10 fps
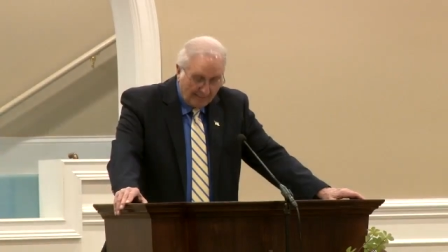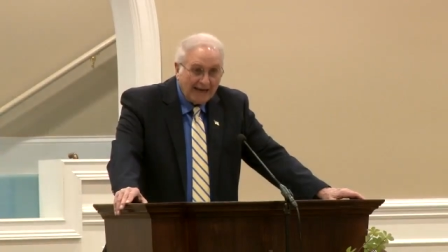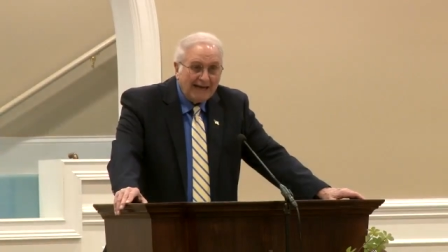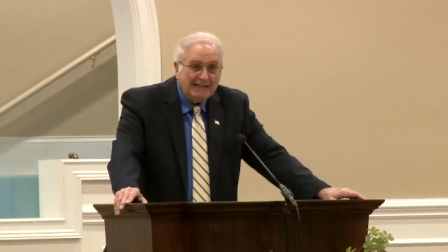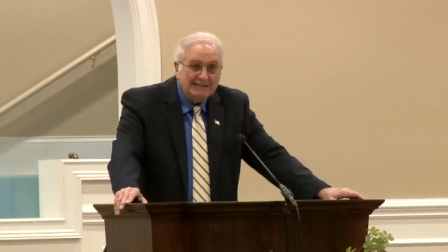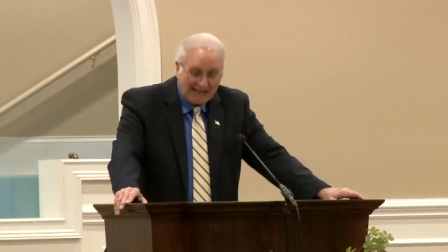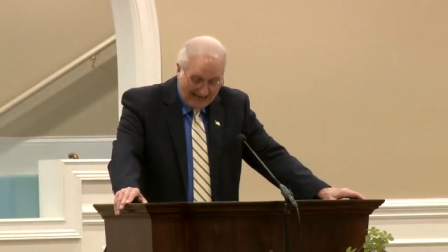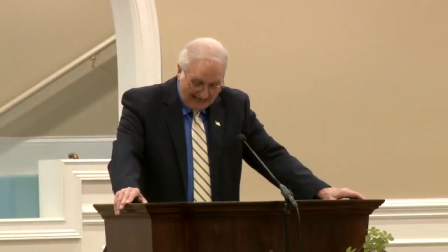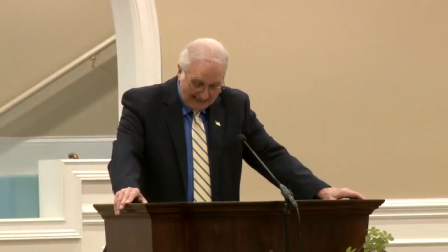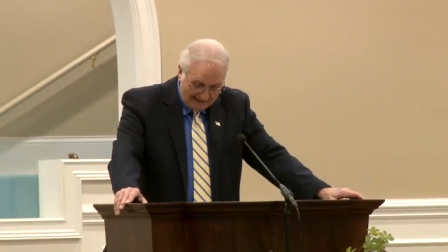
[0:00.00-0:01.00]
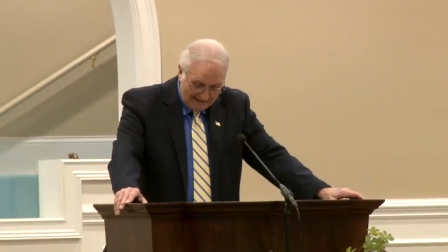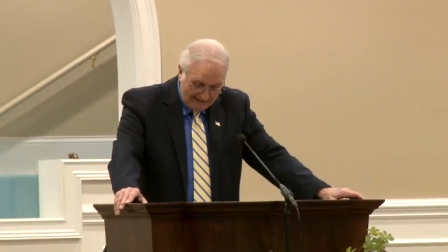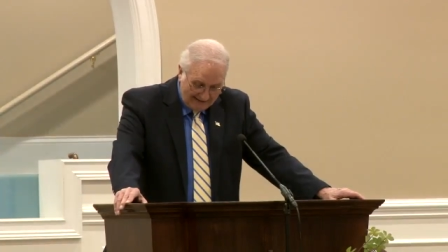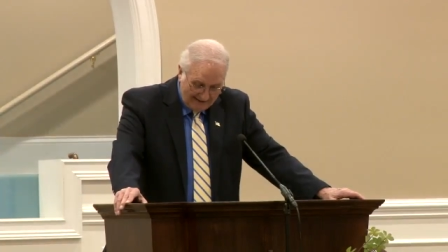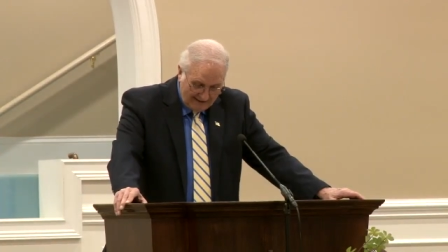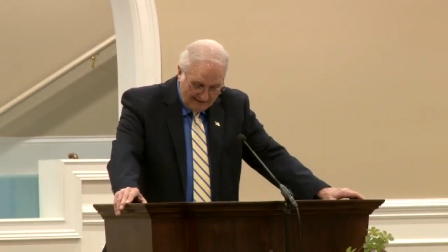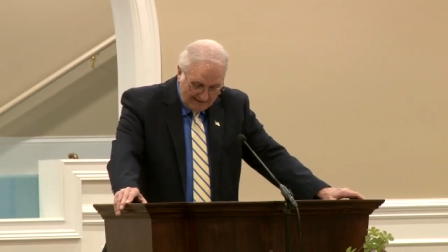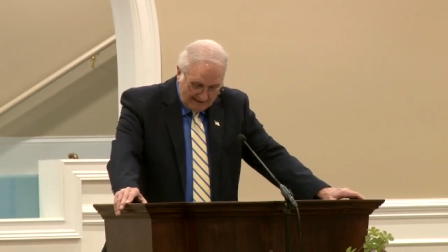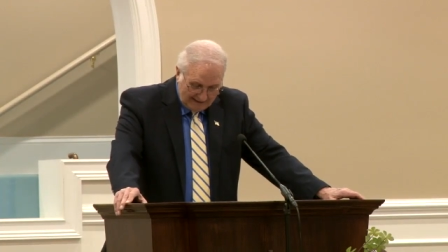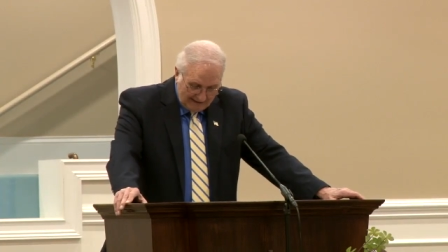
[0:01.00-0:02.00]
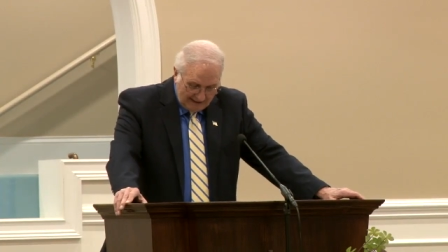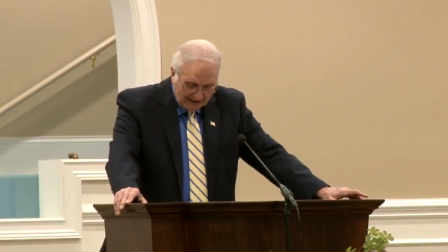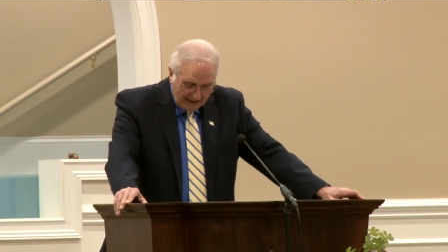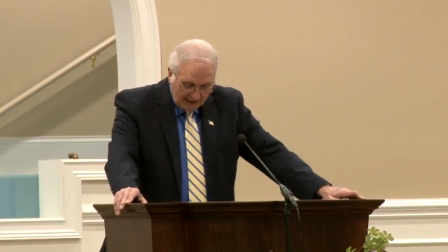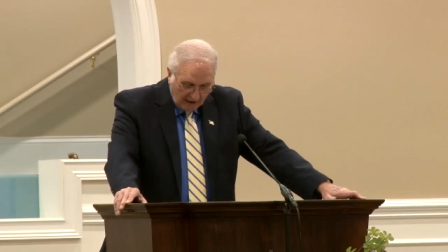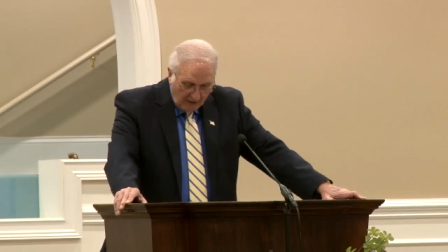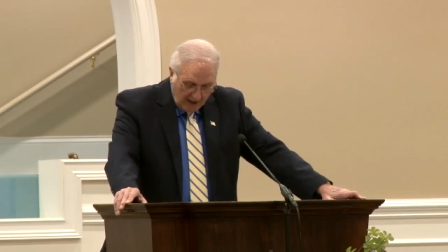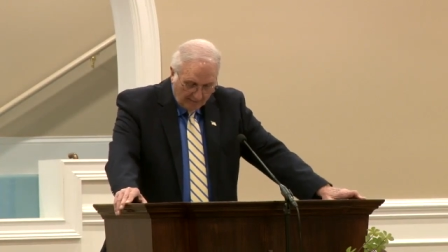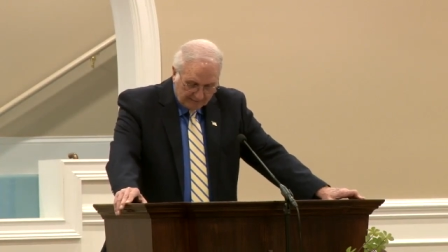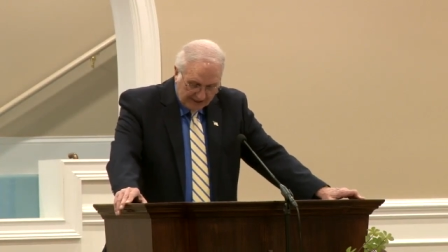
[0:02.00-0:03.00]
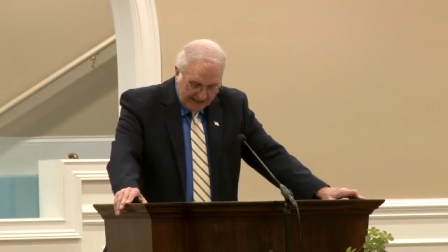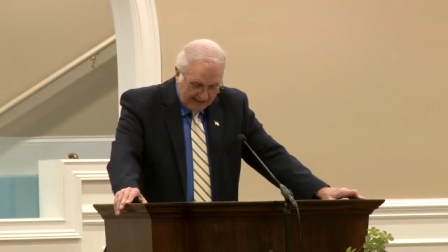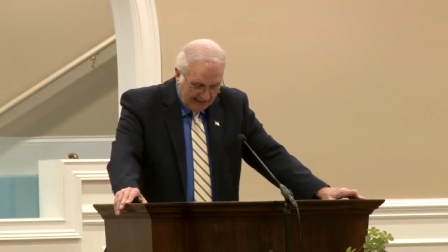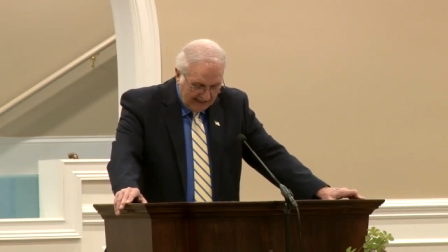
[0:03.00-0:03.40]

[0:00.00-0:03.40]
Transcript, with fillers: a man's hand. And he said, Go up, say unto